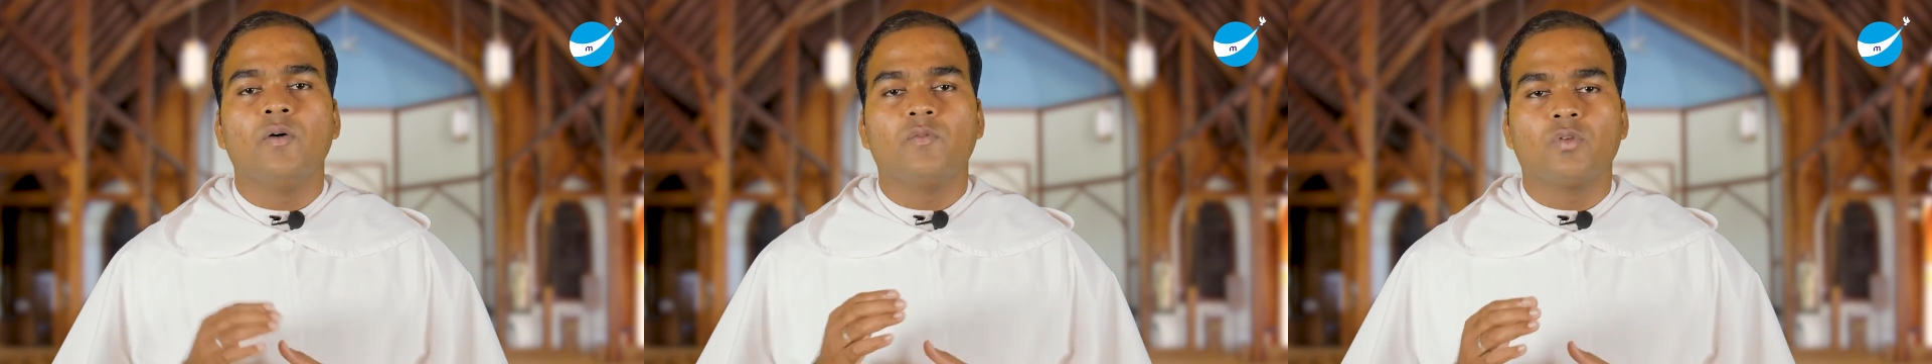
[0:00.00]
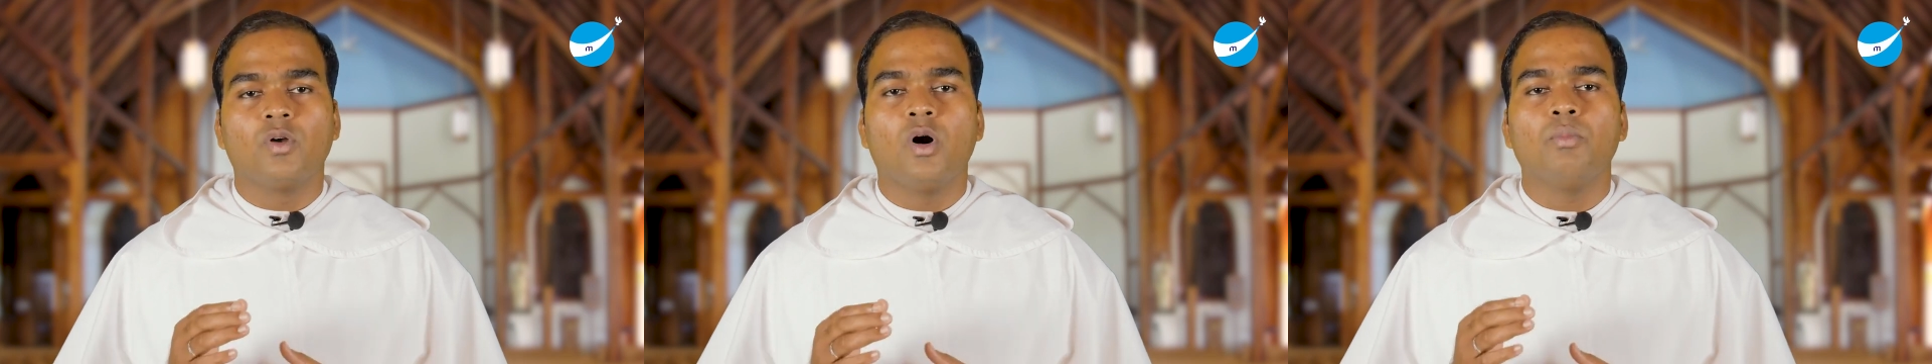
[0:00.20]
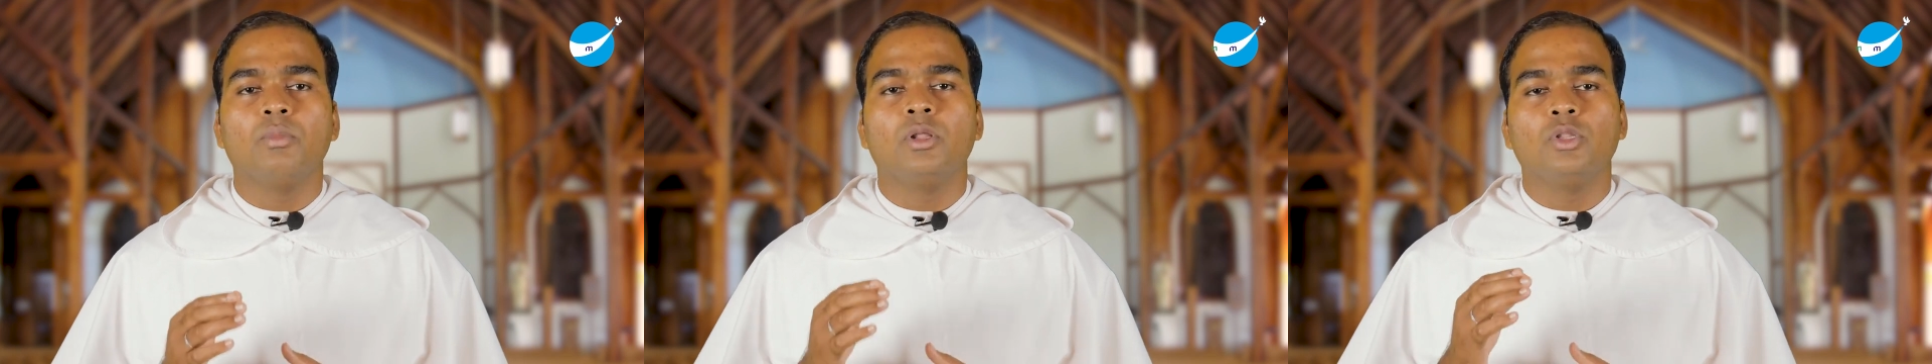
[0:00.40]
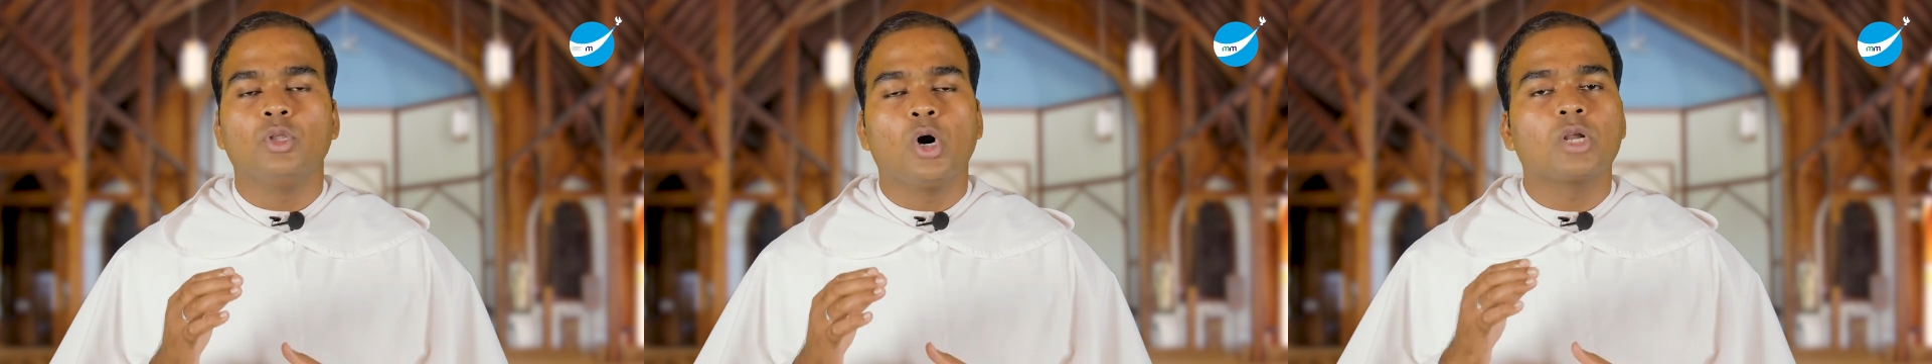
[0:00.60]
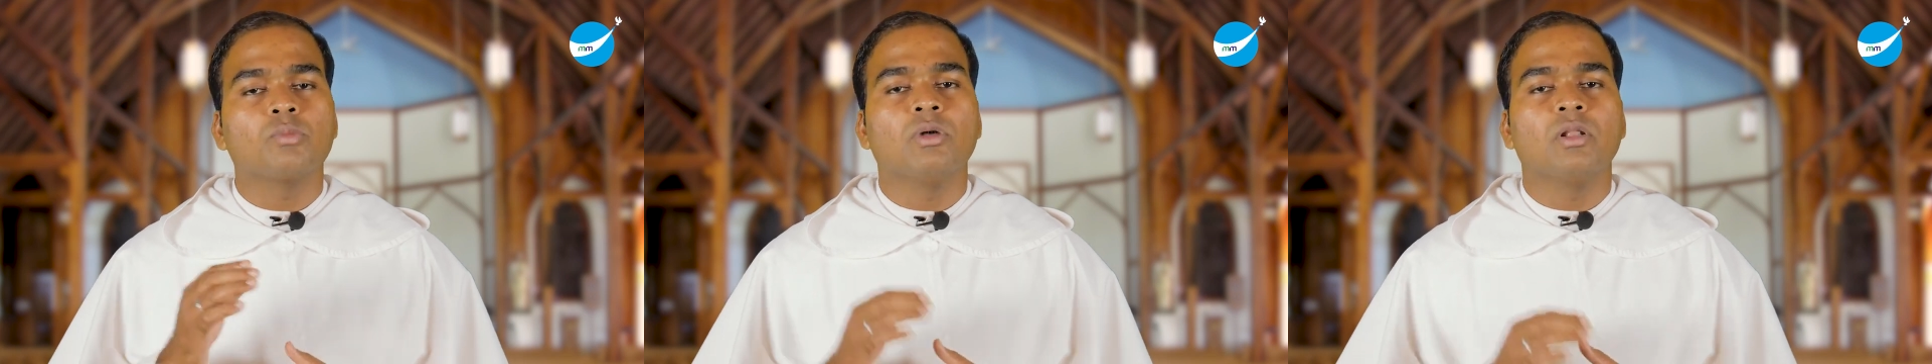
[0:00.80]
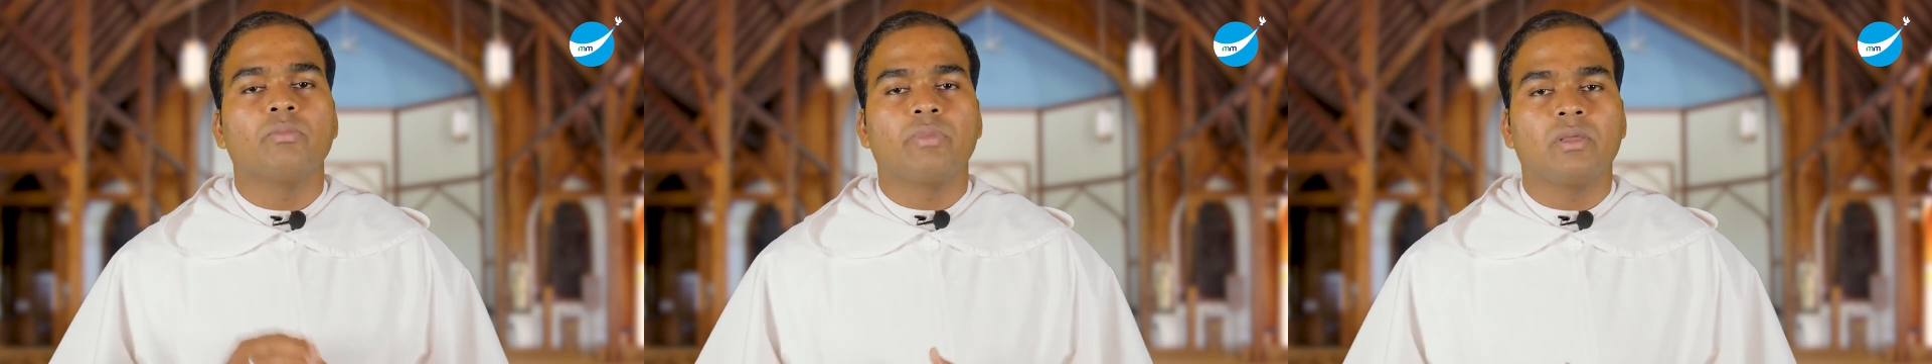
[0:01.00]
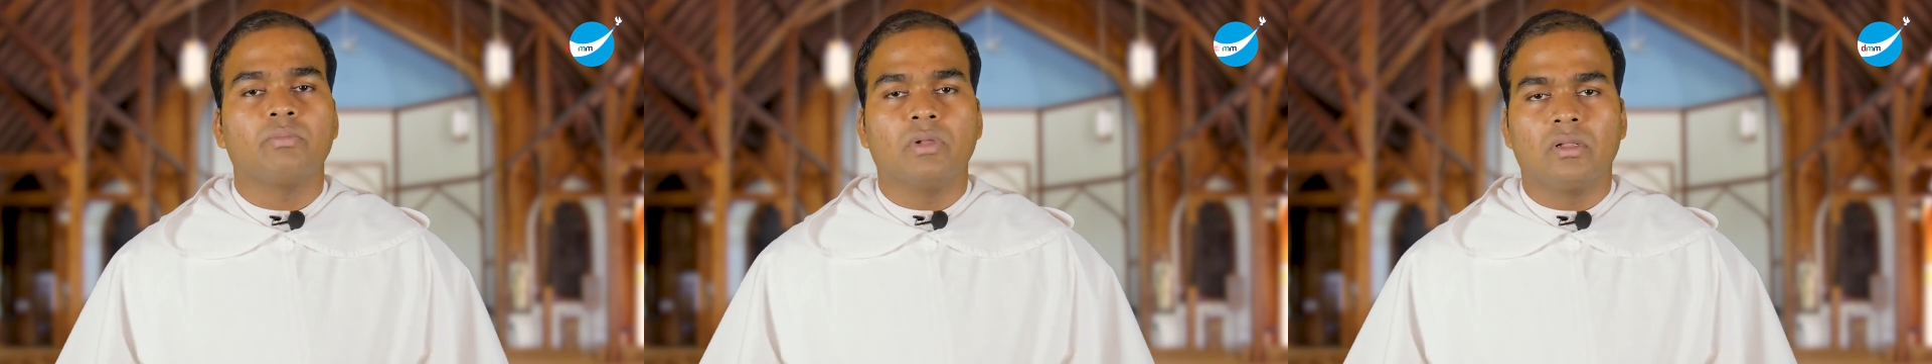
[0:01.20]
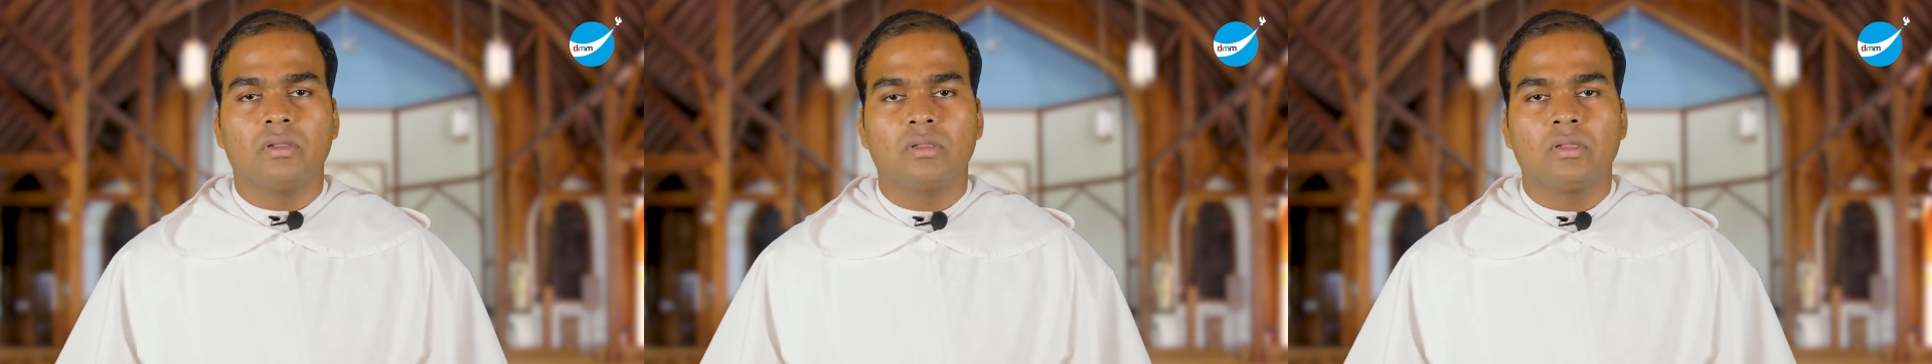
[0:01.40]
from normal
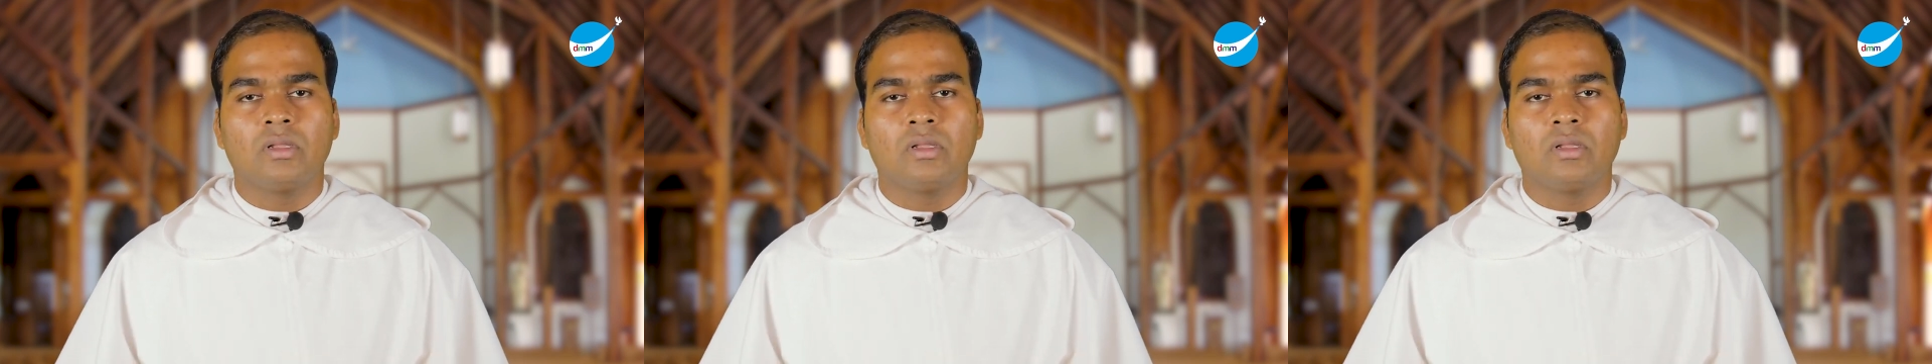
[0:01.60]
people.